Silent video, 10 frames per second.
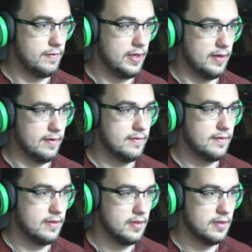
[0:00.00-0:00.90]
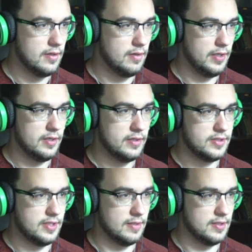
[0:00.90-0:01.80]
here? Let me
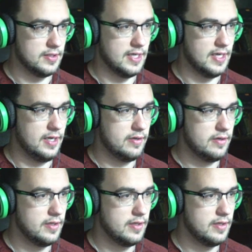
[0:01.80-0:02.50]
step to the side.